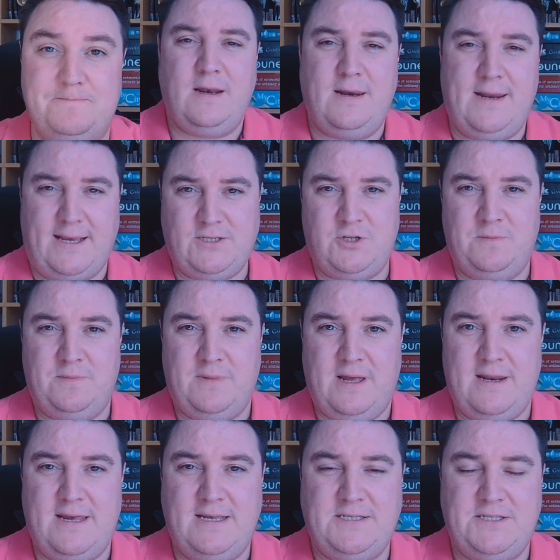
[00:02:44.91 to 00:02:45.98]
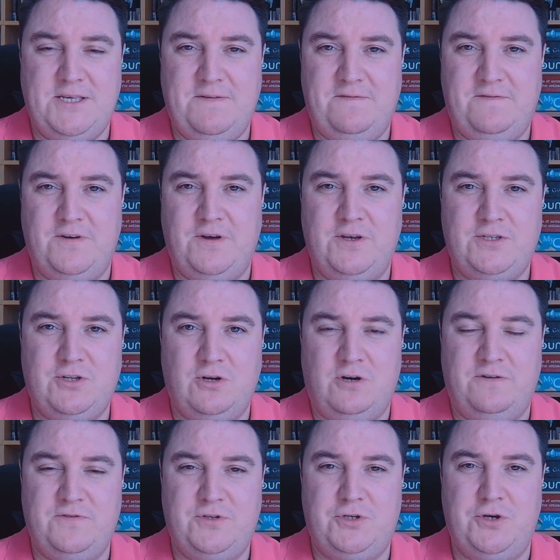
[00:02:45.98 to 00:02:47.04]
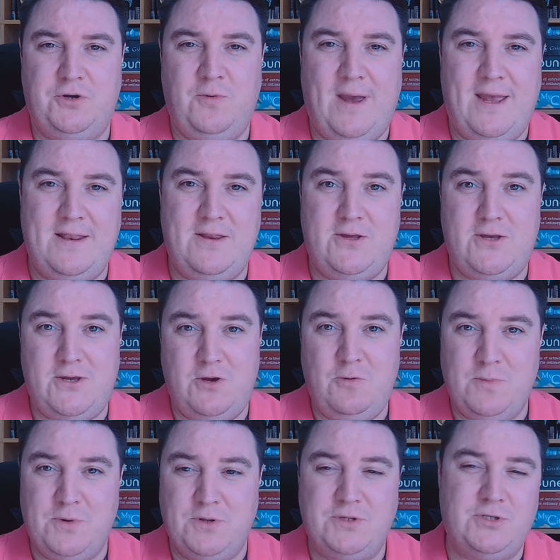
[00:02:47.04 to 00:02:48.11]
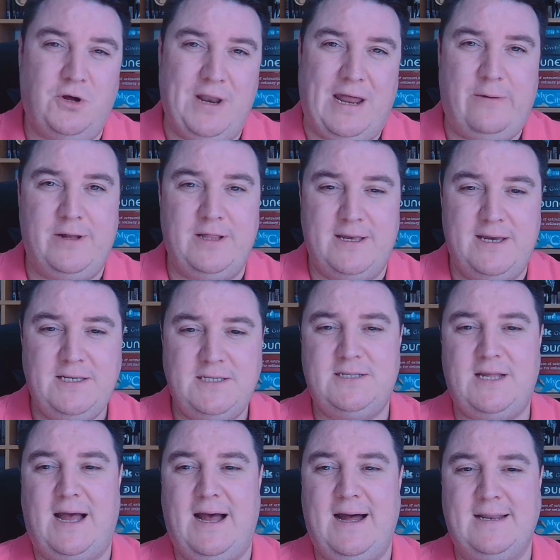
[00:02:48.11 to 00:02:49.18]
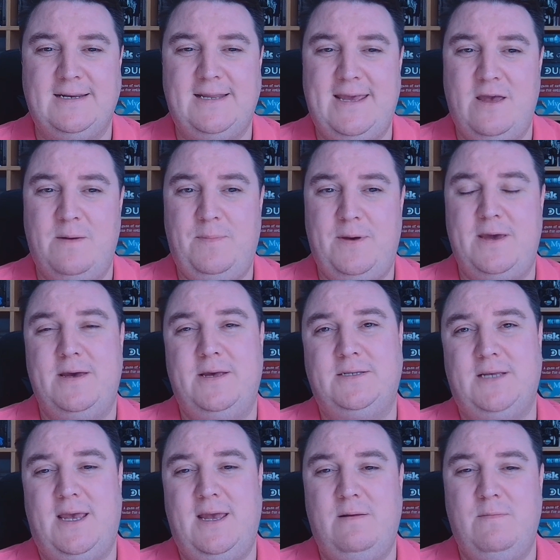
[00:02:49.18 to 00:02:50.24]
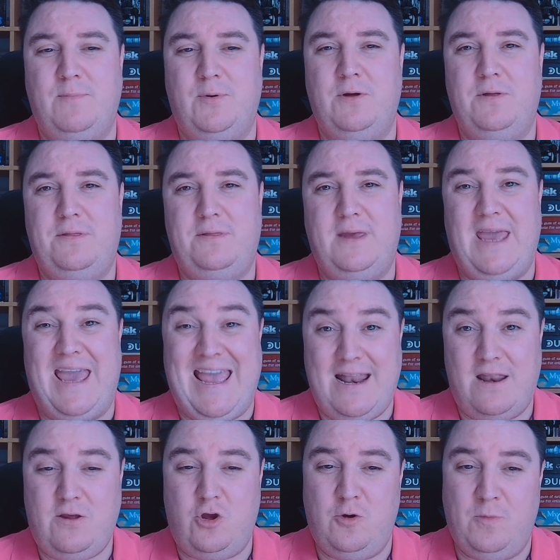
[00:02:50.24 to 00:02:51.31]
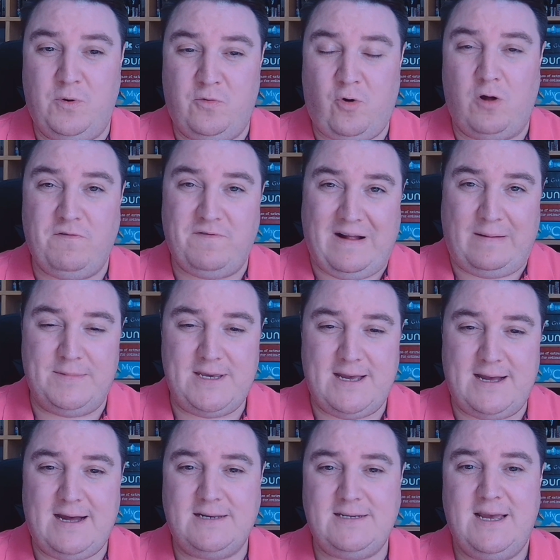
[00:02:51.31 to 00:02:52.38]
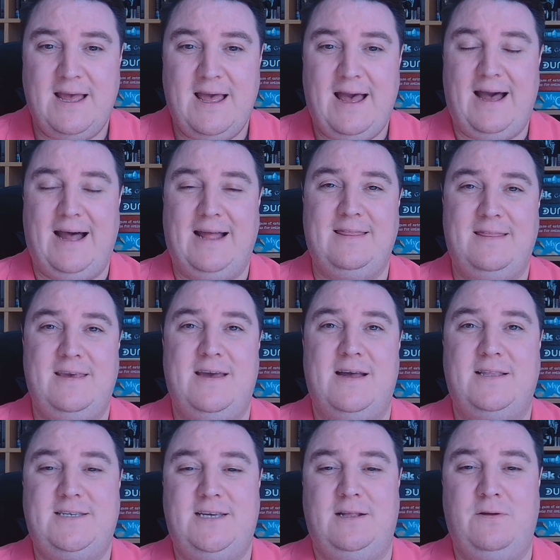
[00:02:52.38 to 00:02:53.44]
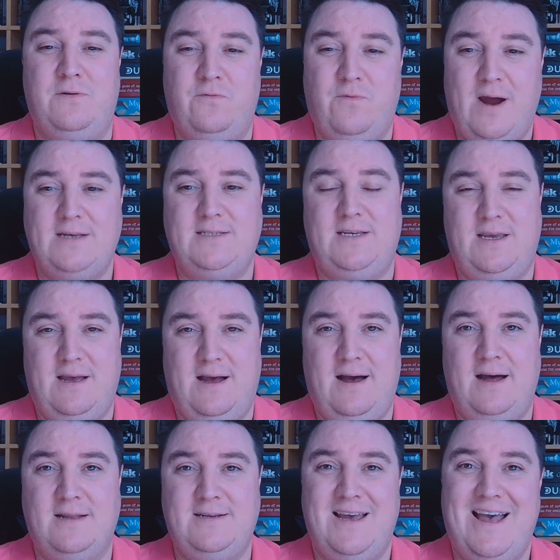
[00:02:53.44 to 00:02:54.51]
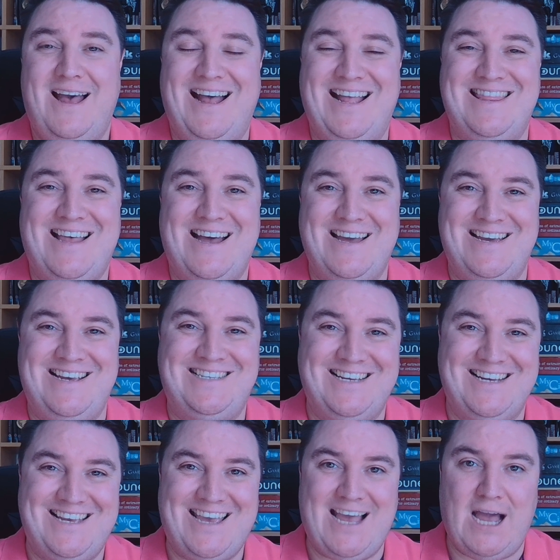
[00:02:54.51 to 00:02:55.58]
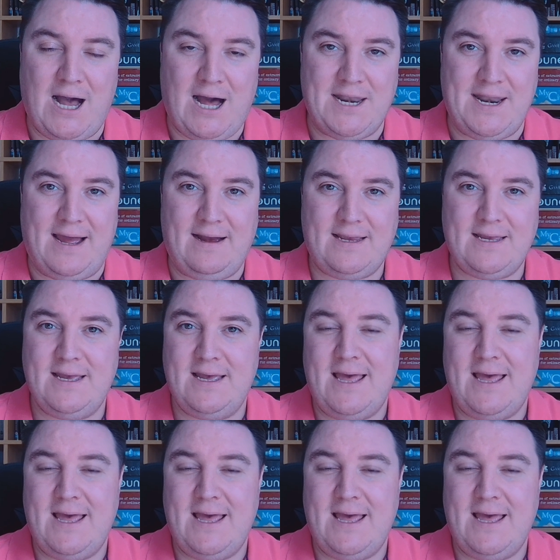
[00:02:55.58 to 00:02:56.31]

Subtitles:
Next up then is the first of 2 Inhumans on our list, and he appears in both the Inhuman Royal Family card and the Attilan Rising card, and that is Karnak.